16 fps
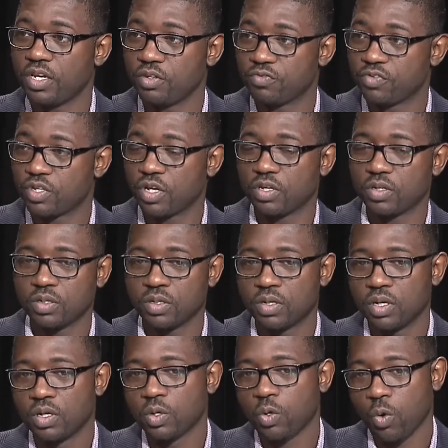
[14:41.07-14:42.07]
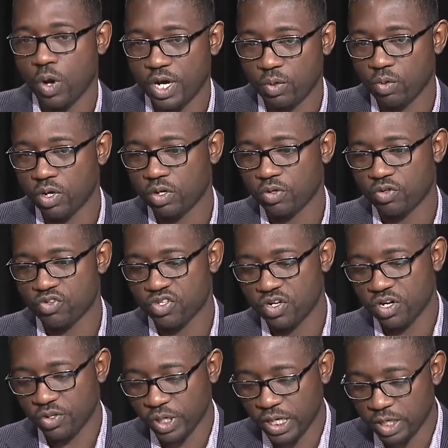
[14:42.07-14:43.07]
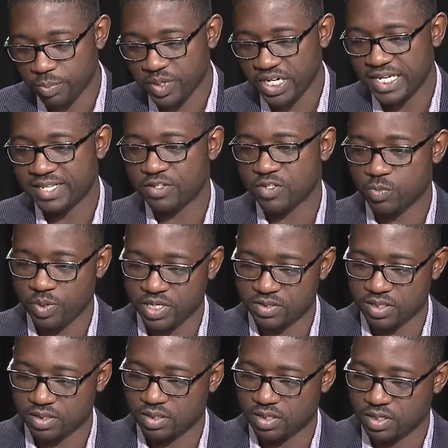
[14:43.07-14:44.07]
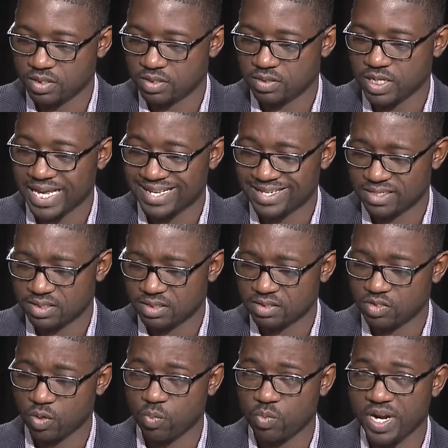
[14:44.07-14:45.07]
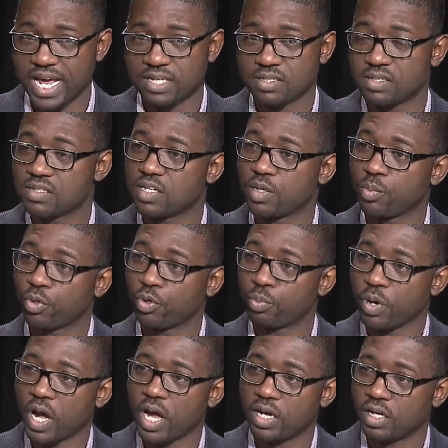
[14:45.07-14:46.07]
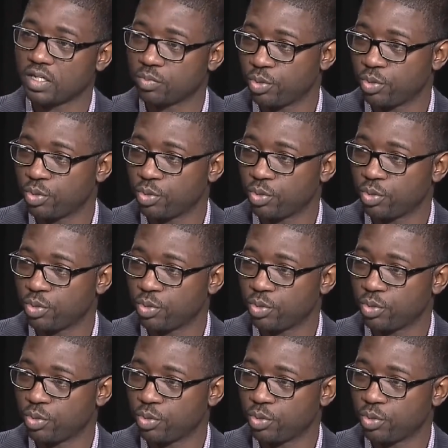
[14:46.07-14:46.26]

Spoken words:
You've done quite well. There's another company in the space that has a similar product,